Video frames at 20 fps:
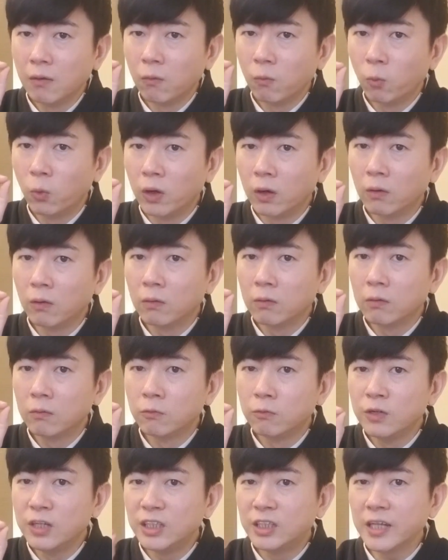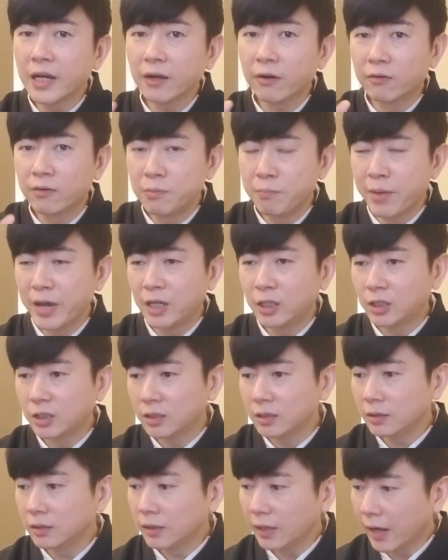will reject
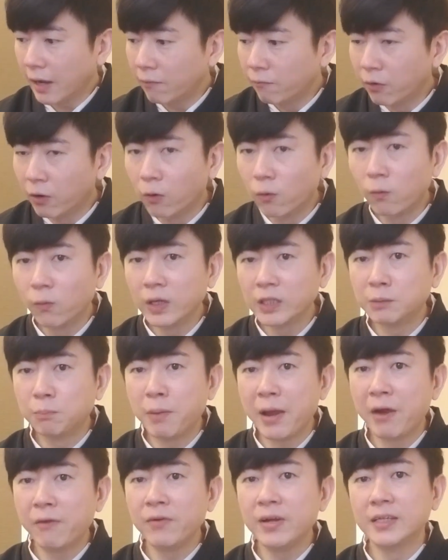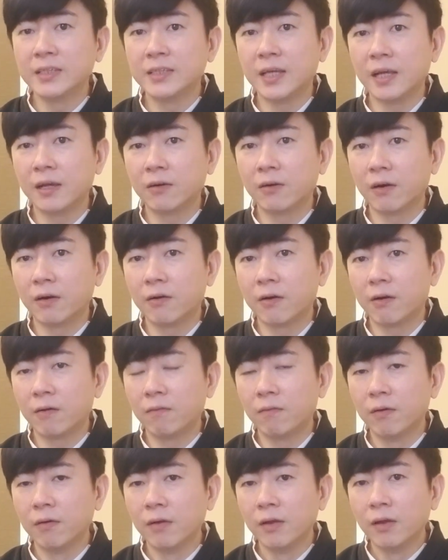cremation and will always bury in sacred ground.